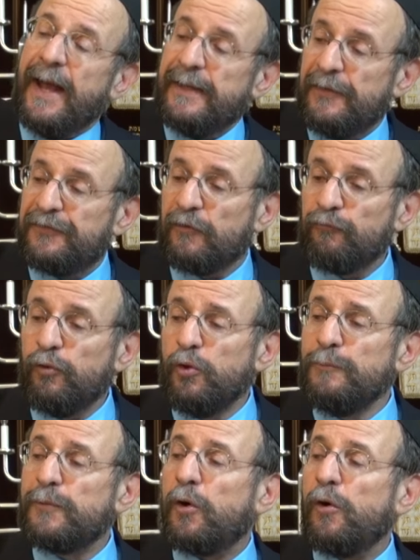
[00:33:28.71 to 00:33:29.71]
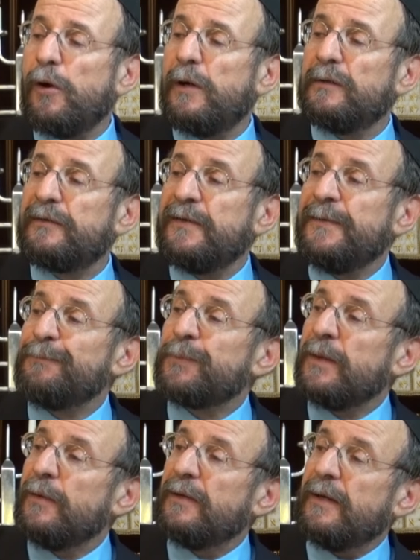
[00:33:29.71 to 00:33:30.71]
and there's a room called
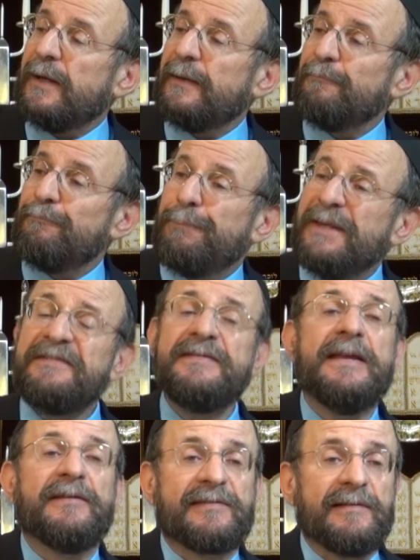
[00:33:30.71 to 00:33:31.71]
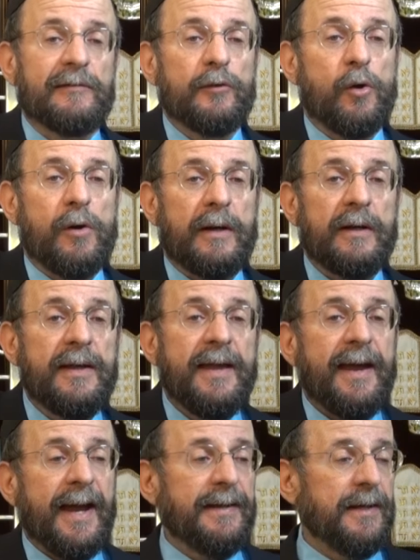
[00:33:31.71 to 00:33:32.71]
uh, business law,
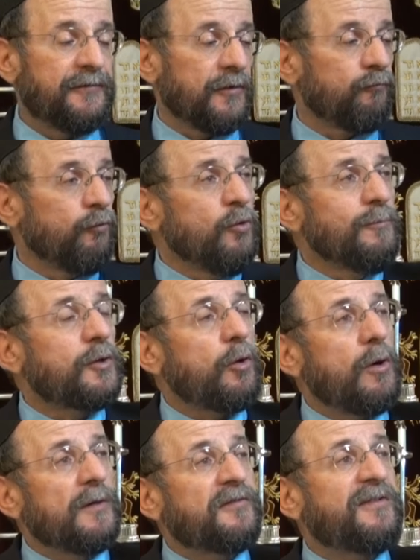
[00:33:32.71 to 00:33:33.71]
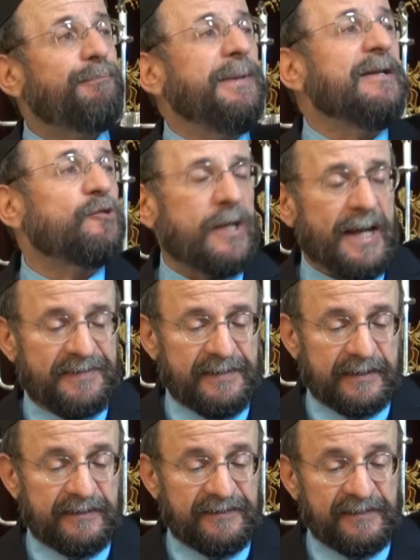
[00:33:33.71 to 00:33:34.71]
and there's a room called speech
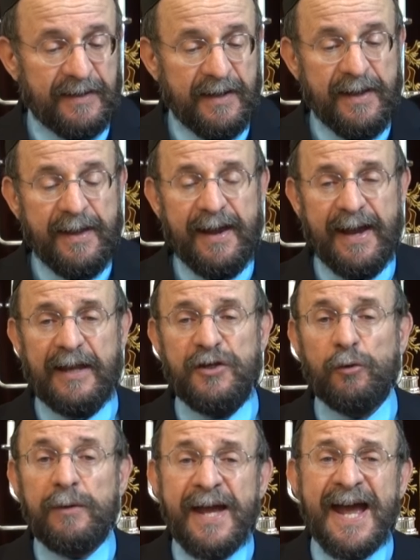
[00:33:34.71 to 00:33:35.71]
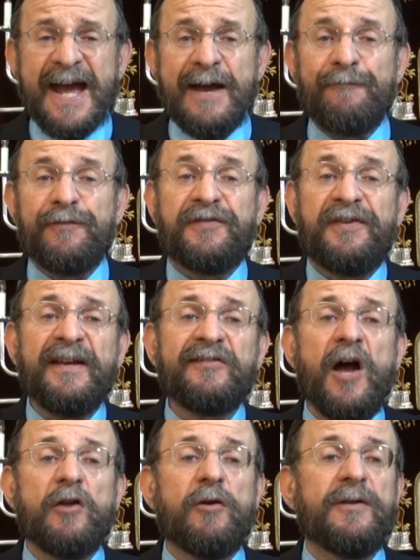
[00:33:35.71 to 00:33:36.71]
ethics. And you'll have
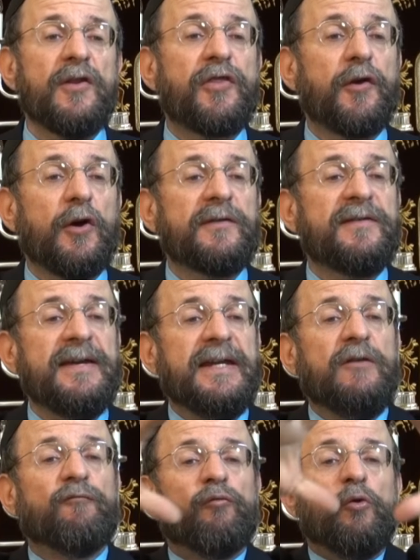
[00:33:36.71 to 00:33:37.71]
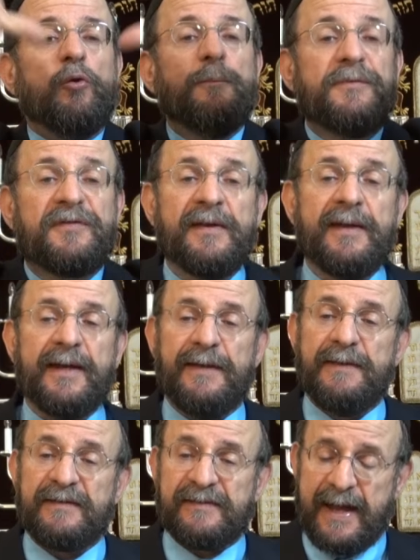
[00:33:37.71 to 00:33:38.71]
613 rooms
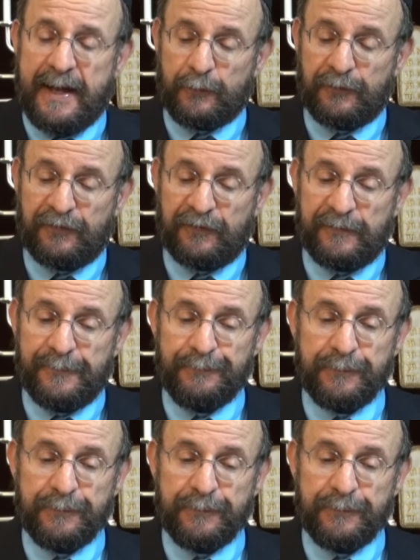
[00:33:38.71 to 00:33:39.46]
in this house.